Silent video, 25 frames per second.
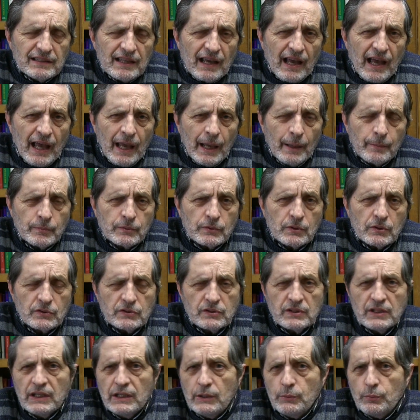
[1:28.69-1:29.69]
times to
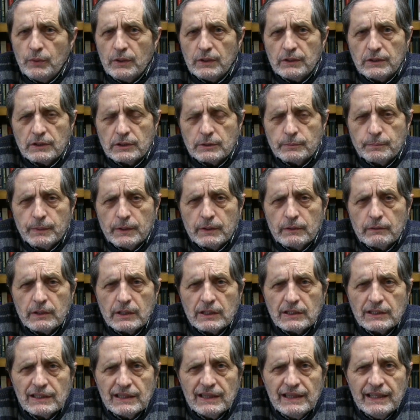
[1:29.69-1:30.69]
see where the Spirit
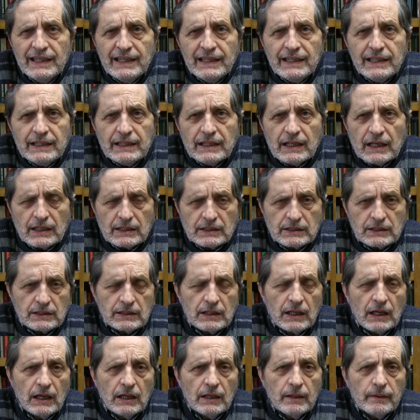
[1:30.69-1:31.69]
is leading us.